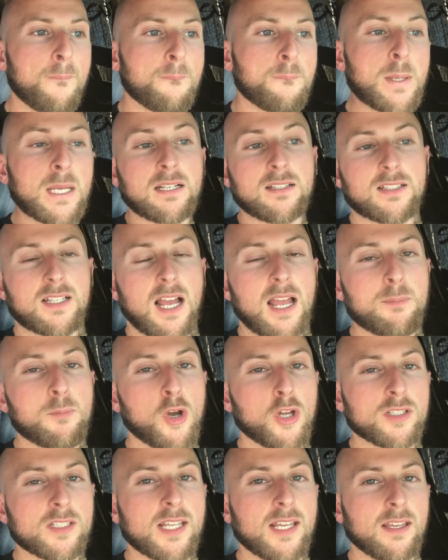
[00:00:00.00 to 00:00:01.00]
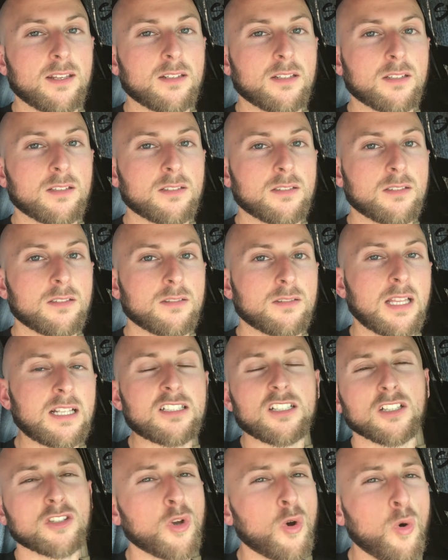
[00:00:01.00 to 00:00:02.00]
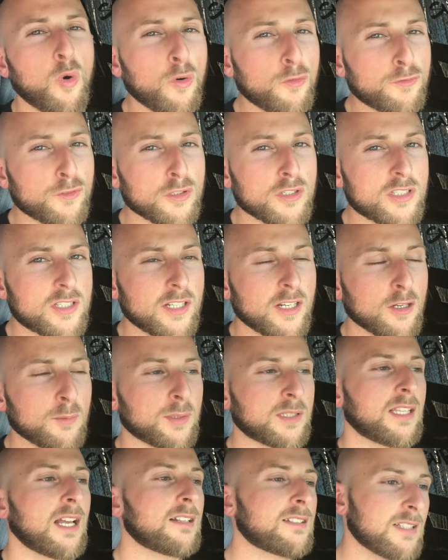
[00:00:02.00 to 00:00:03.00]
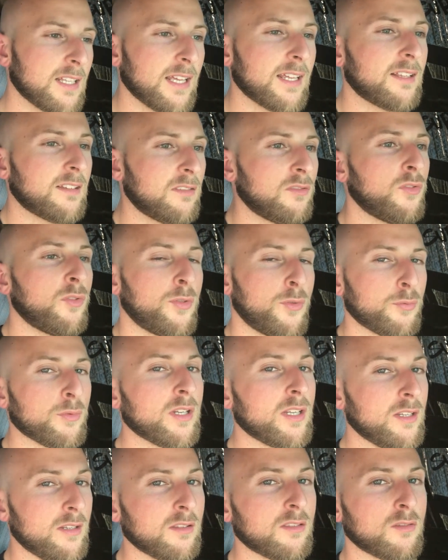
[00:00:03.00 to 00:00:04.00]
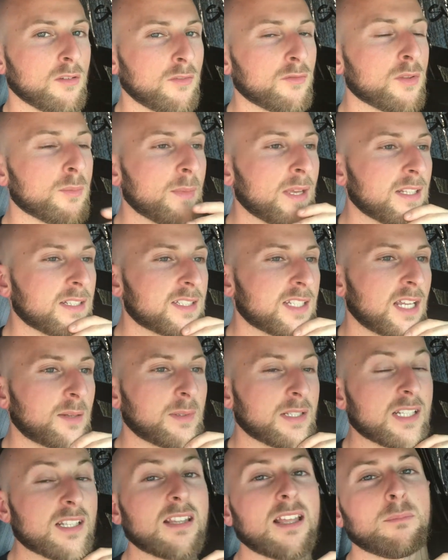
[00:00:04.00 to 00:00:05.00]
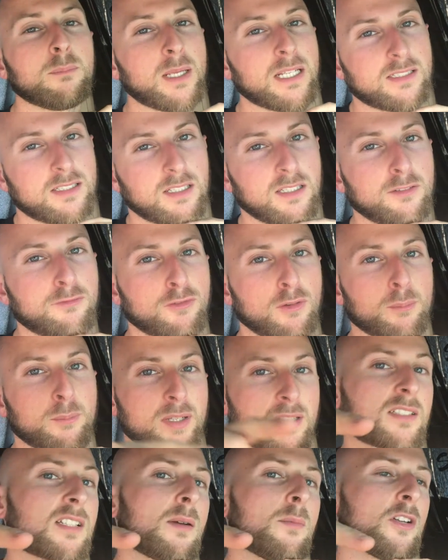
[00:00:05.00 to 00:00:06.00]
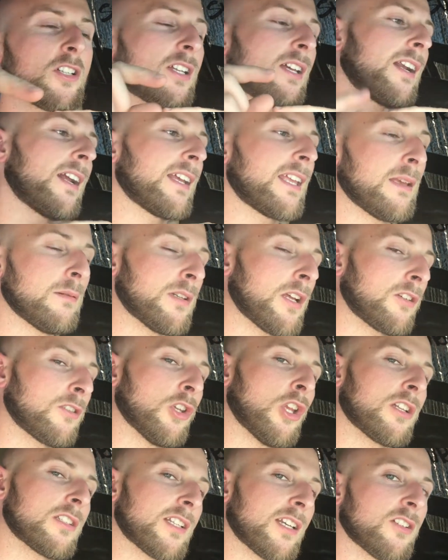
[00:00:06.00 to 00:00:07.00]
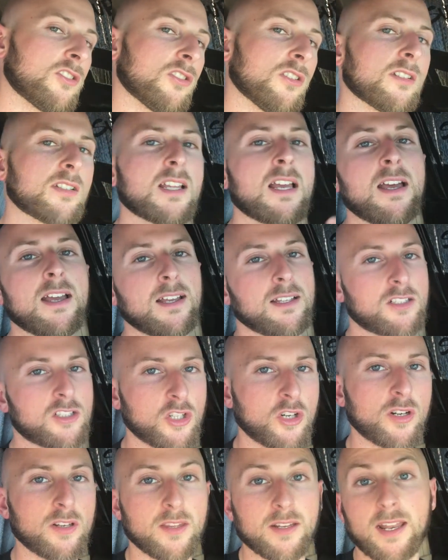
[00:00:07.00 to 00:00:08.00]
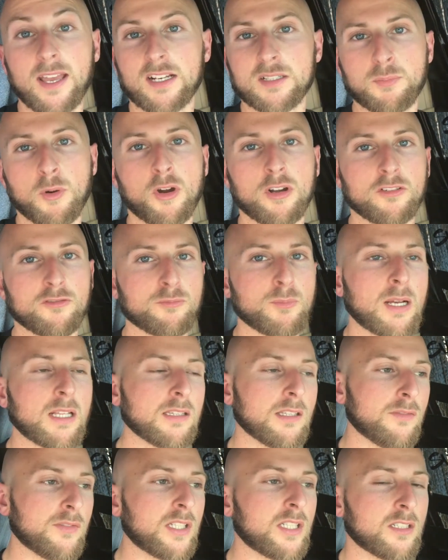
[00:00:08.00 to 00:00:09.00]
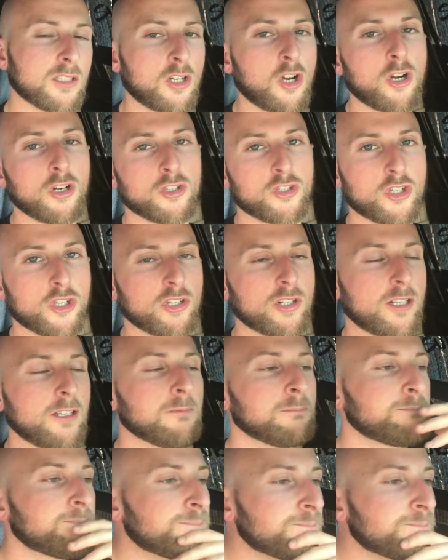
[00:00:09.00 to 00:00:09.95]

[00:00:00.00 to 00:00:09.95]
Big Sky, Montana. That's not the whole first year, but that's like three of the main segments. And then basically from Big Sky, Montana, I came down to Los Angeles and started the next part of my living in a car journey.